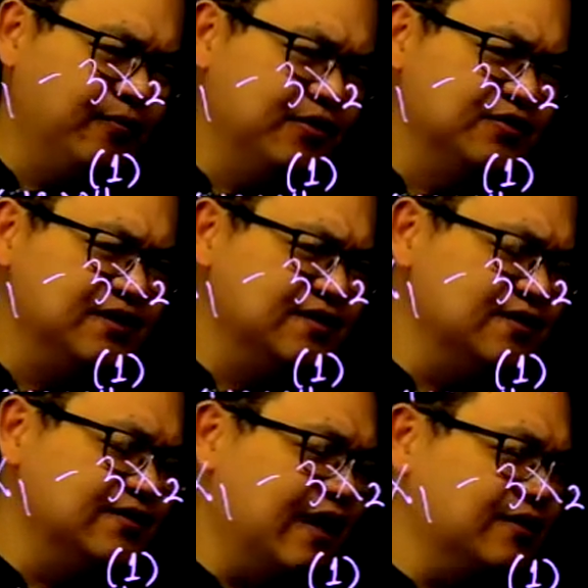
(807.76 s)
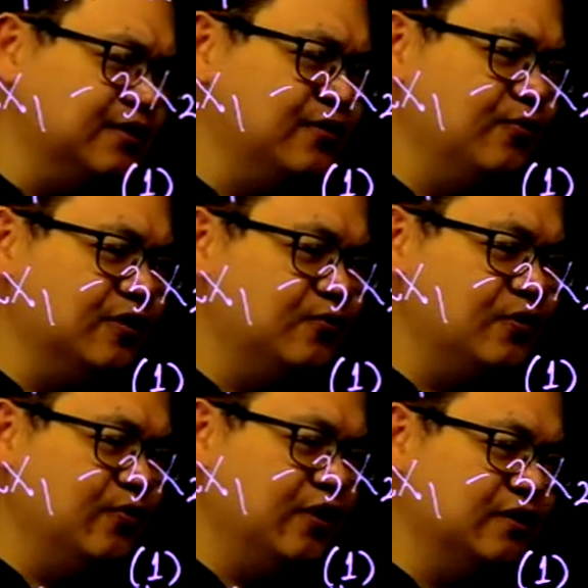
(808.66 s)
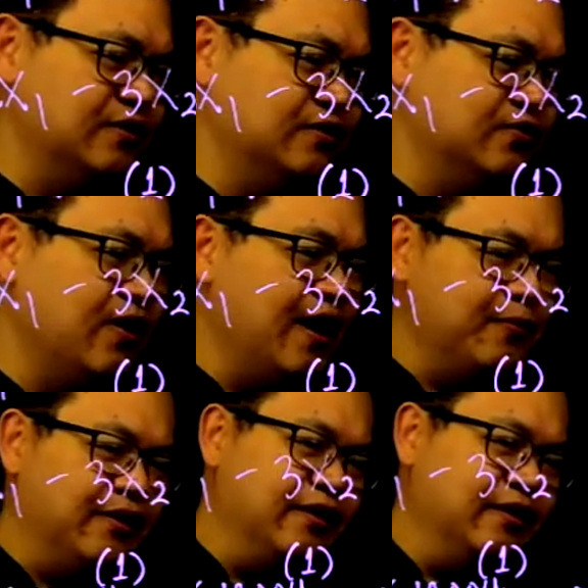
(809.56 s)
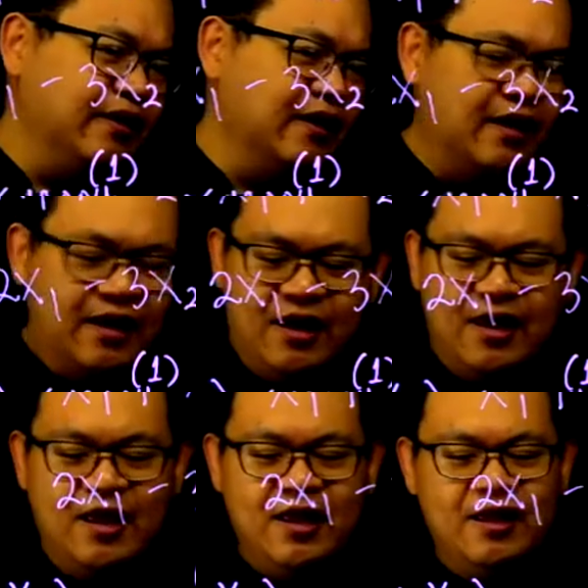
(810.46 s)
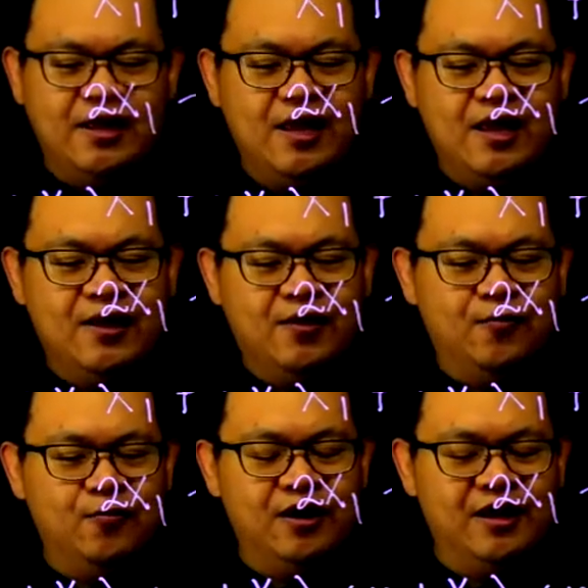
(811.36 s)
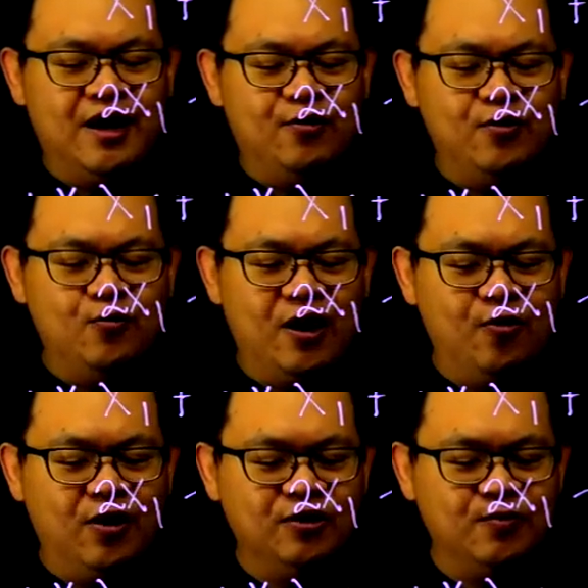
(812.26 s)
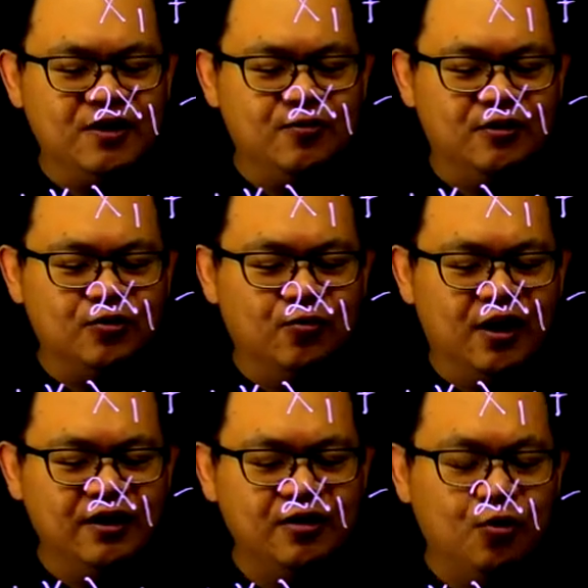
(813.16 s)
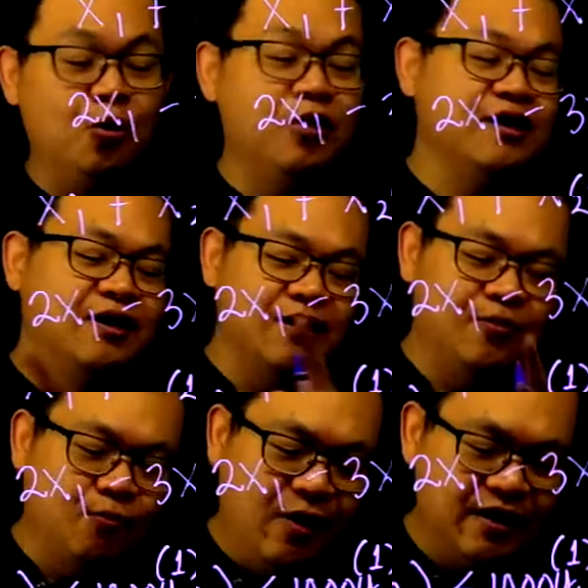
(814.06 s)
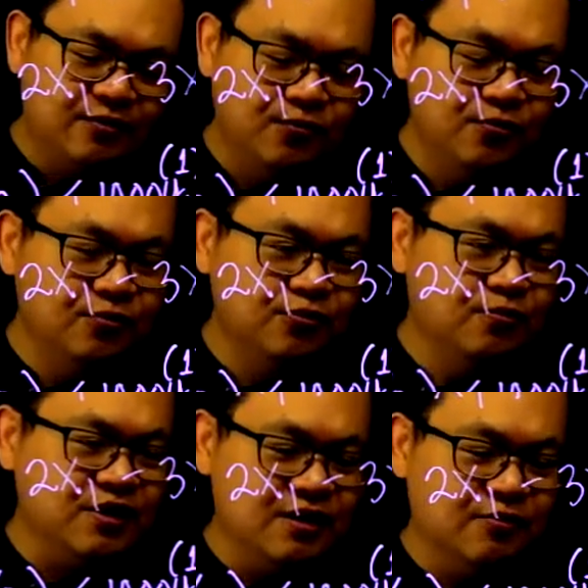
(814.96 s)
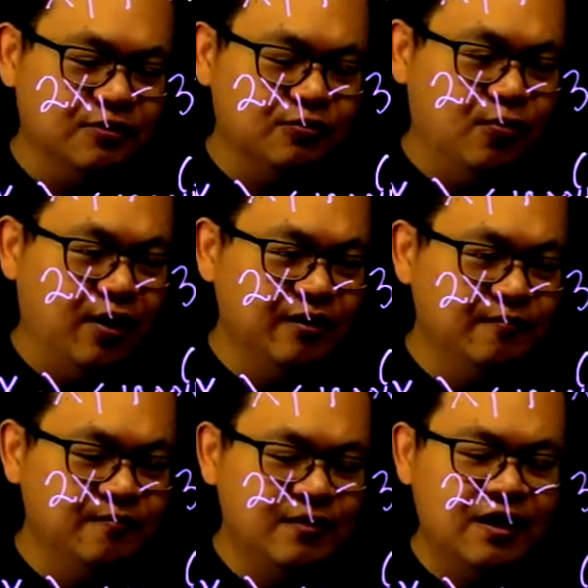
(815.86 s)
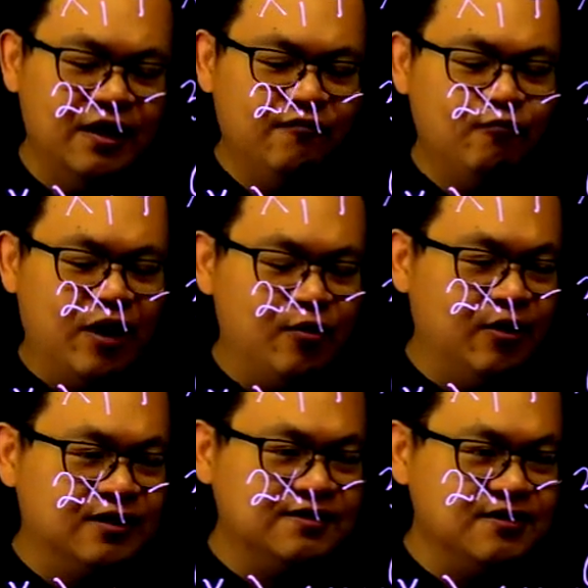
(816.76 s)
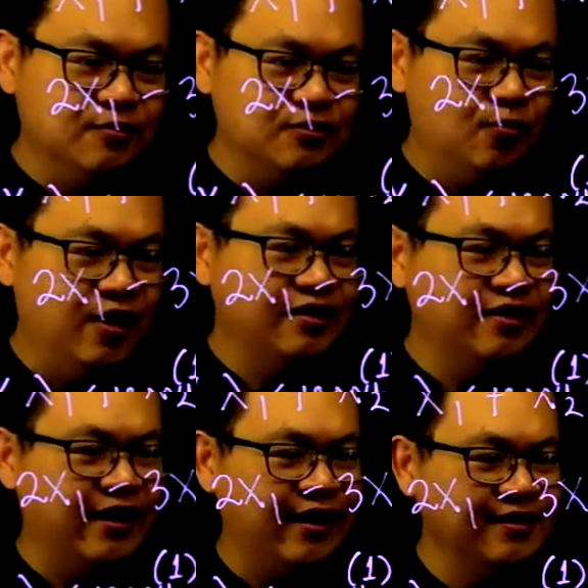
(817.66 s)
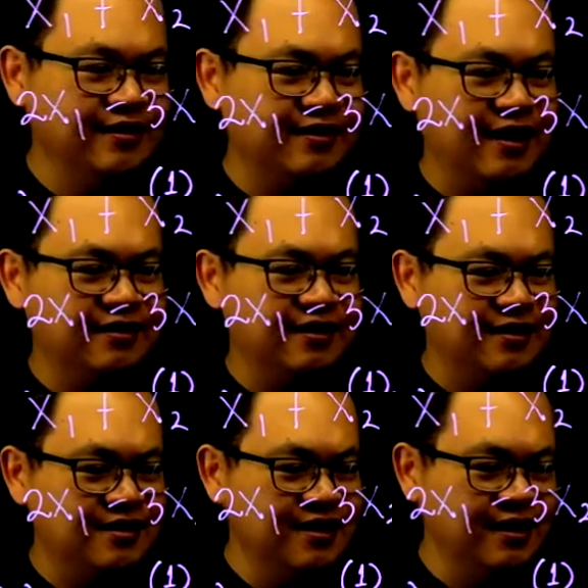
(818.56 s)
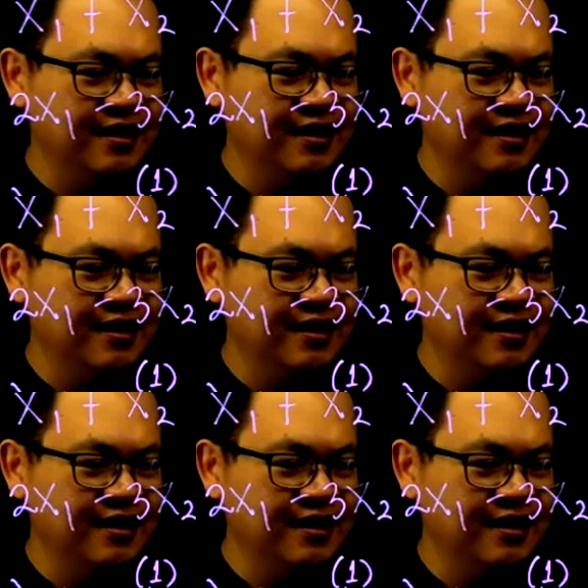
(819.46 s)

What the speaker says: Because this is actually what we want to happen. We're allowing y1 to be equal to 1 or y2 to be equal to 1. If y1 is equal to 1, then technically